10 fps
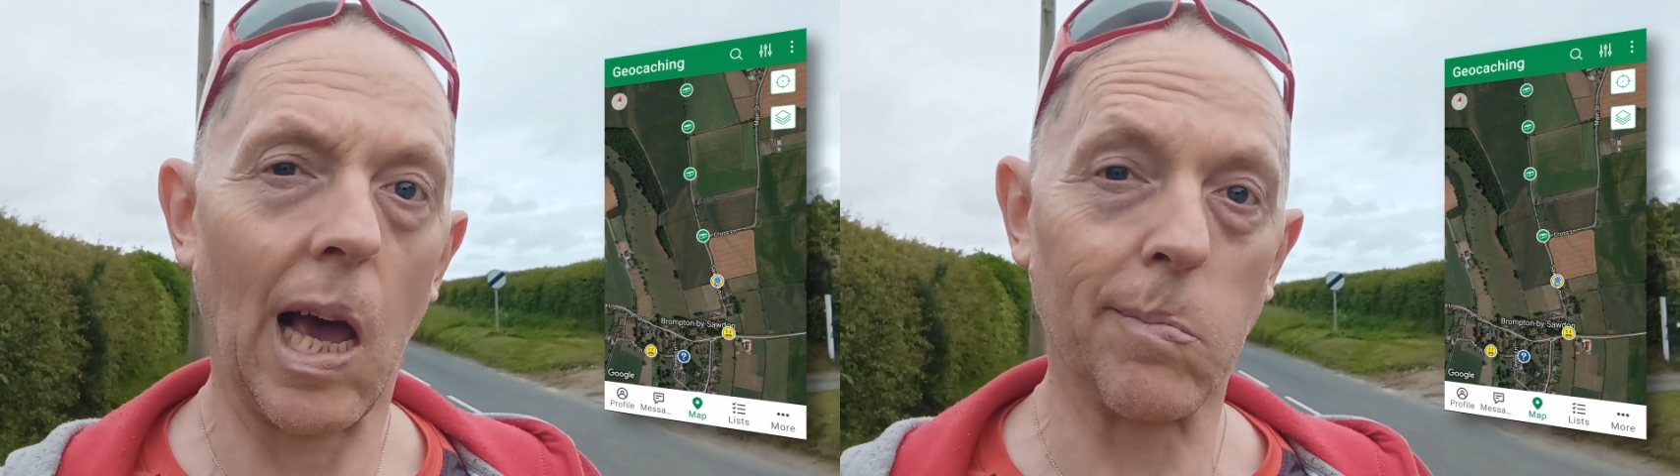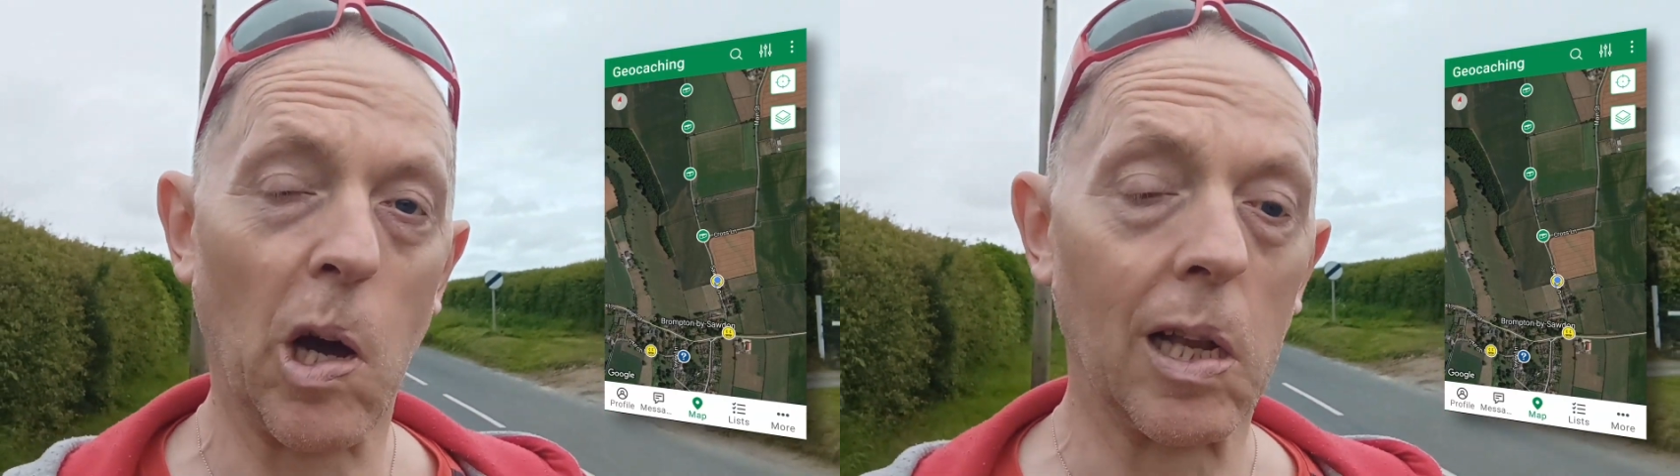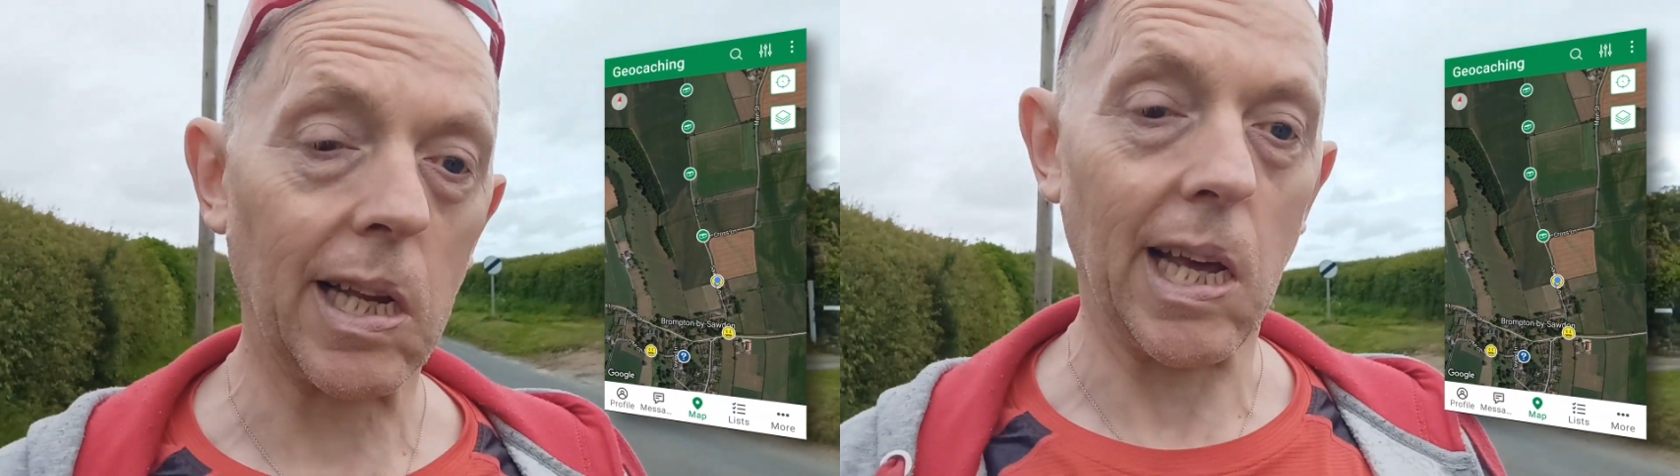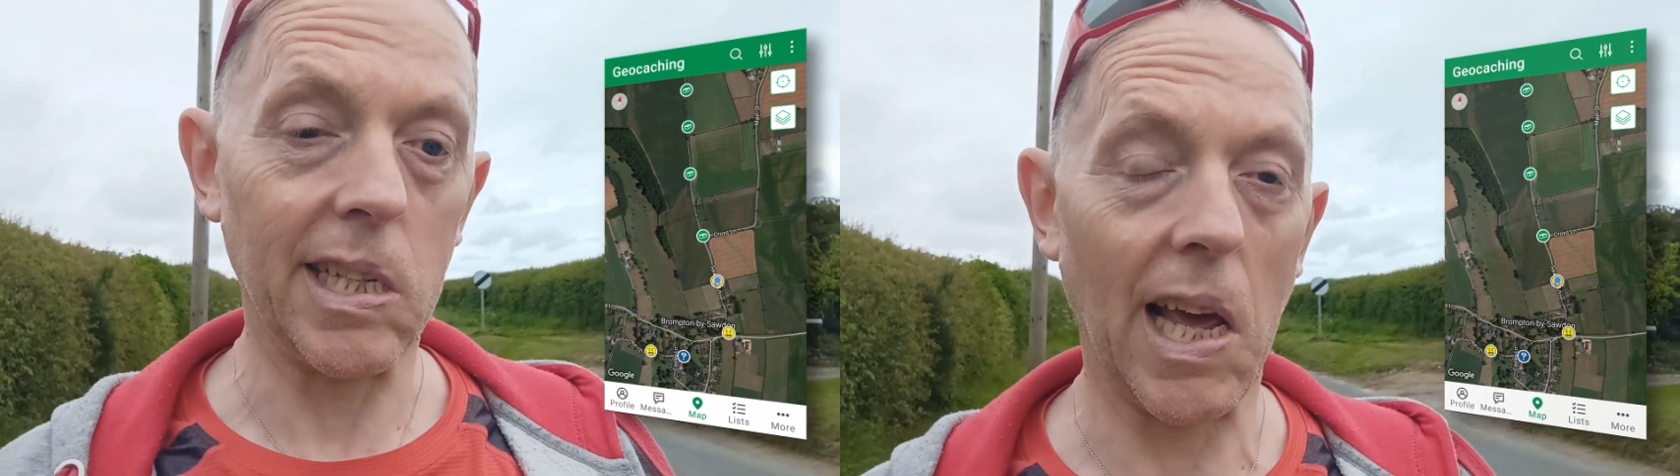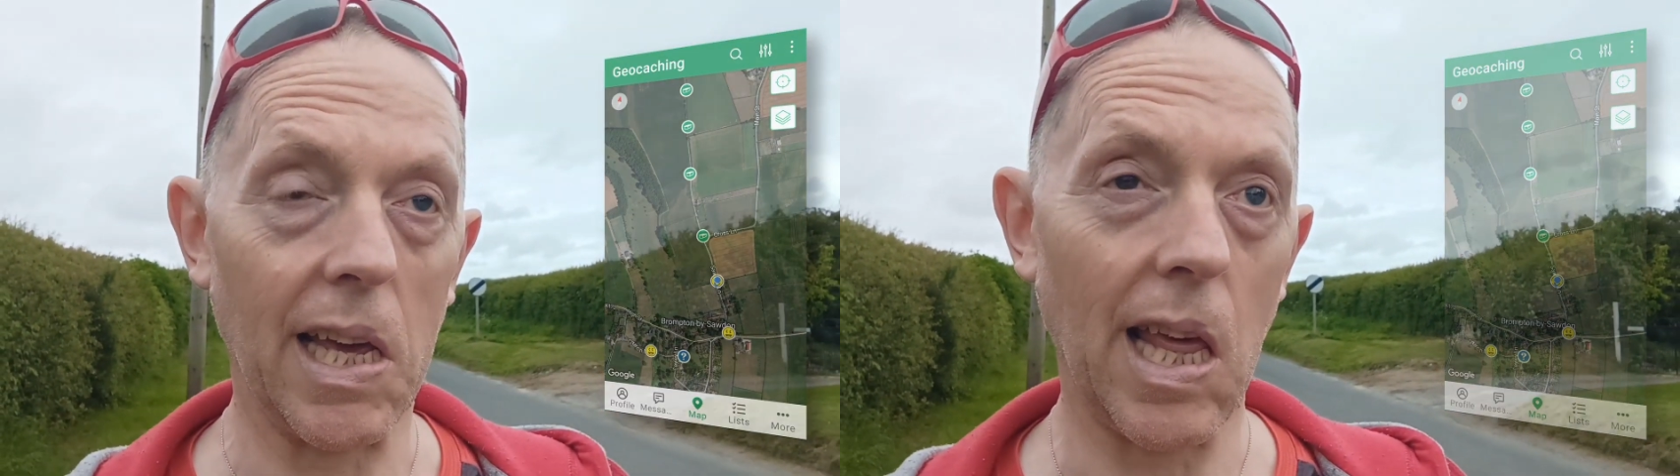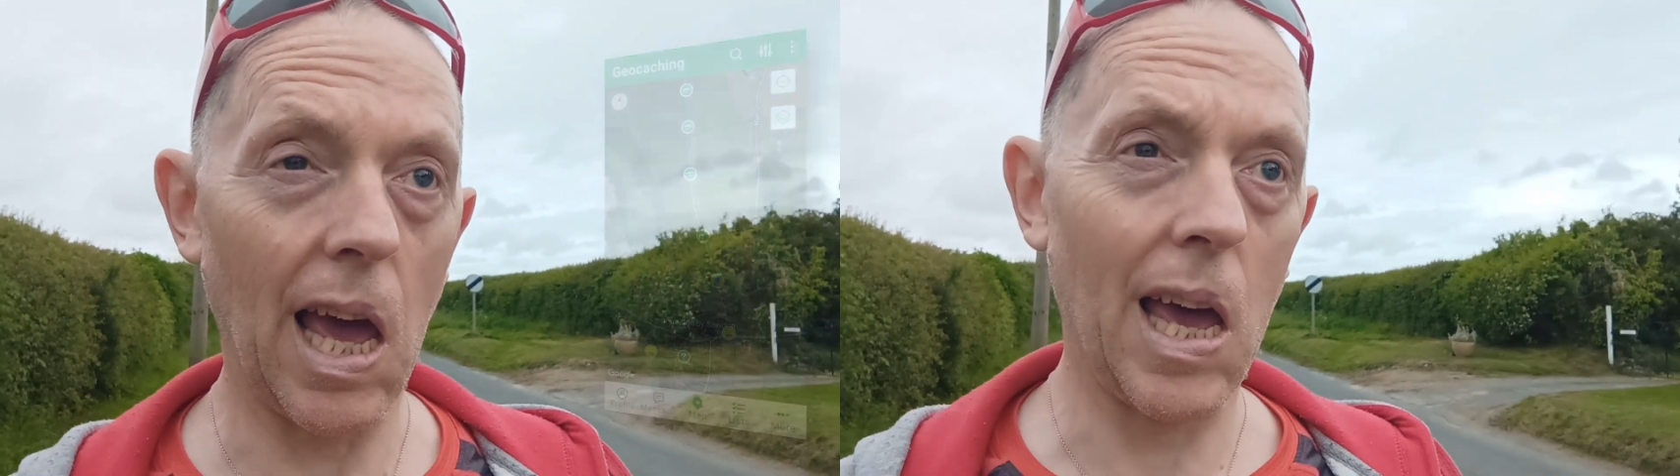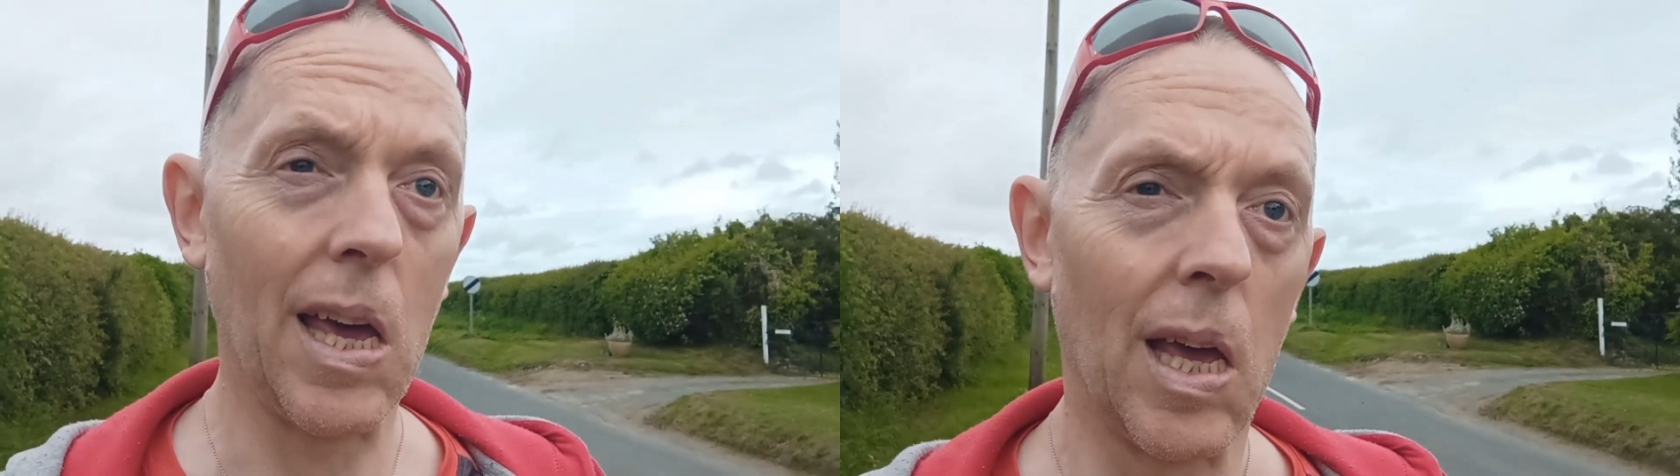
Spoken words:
I'm calling it a day there.